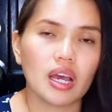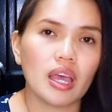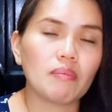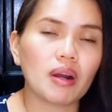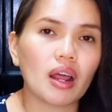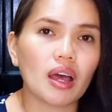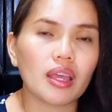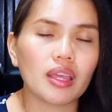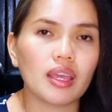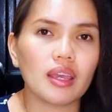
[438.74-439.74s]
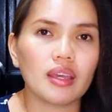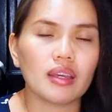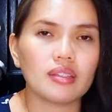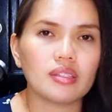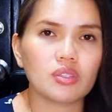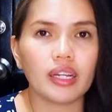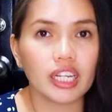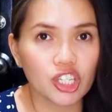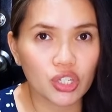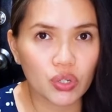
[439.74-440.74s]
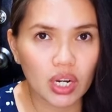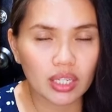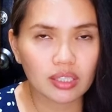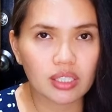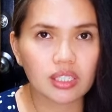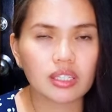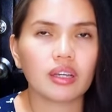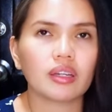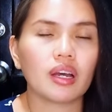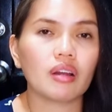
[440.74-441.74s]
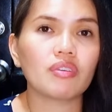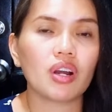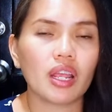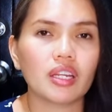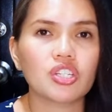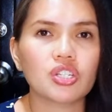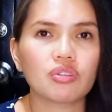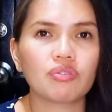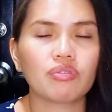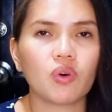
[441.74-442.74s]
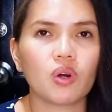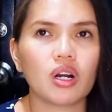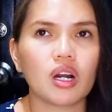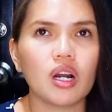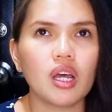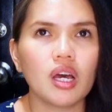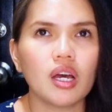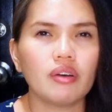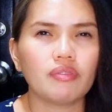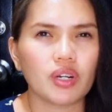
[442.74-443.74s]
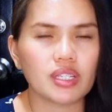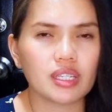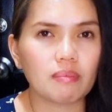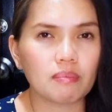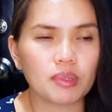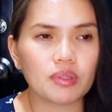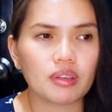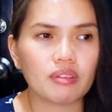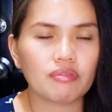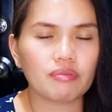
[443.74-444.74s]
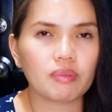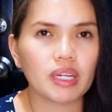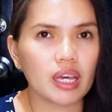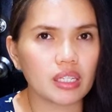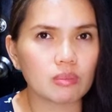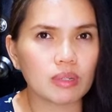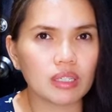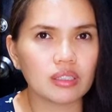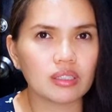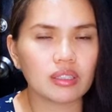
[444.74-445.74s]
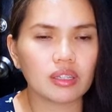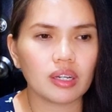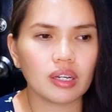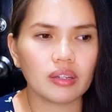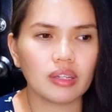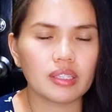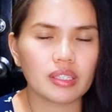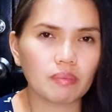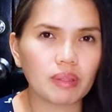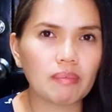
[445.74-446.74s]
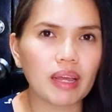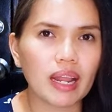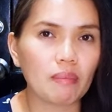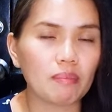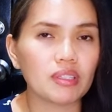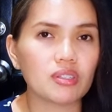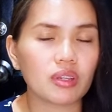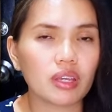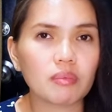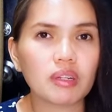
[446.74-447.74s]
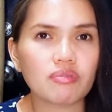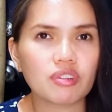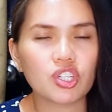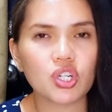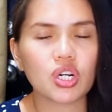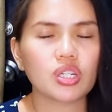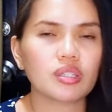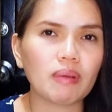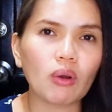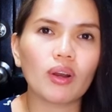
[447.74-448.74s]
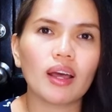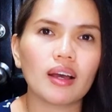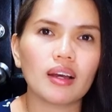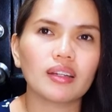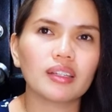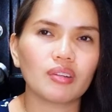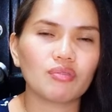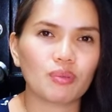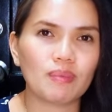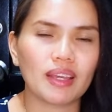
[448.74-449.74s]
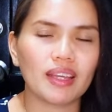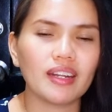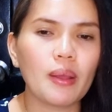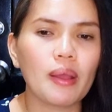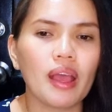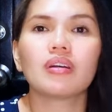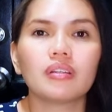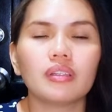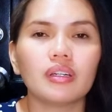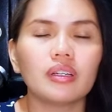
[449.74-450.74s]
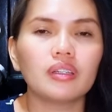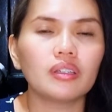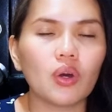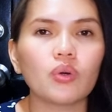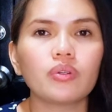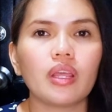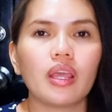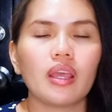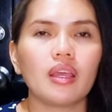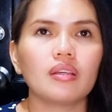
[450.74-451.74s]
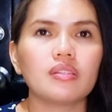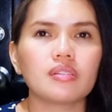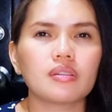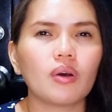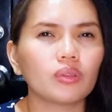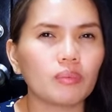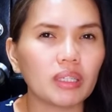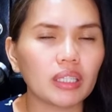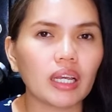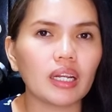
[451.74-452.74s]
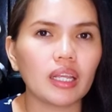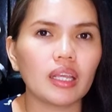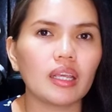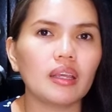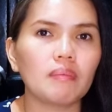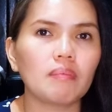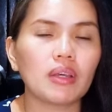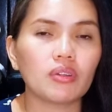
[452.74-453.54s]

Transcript: MRI is an insurance coverage for example, if my husband, something bad happens to him in the future, simbakulang, God forbid, the loan is automatically be